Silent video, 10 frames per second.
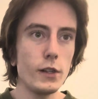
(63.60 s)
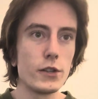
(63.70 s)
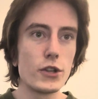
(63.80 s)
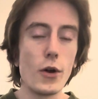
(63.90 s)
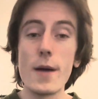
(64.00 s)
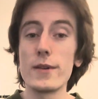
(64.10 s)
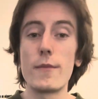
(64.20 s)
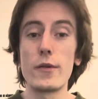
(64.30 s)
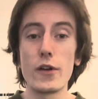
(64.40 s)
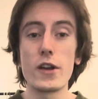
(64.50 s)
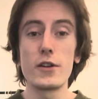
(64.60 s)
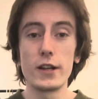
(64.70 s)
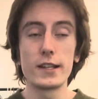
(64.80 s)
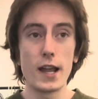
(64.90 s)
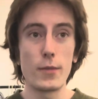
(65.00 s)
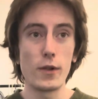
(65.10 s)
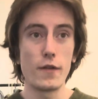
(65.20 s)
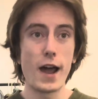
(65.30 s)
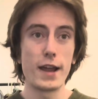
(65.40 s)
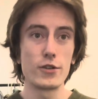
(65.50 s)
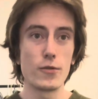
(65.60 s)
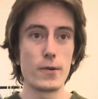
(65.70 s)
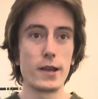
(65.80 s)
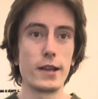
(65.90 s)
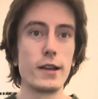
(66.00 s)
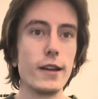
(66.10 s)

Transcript: So I'm a very good example of high entropy.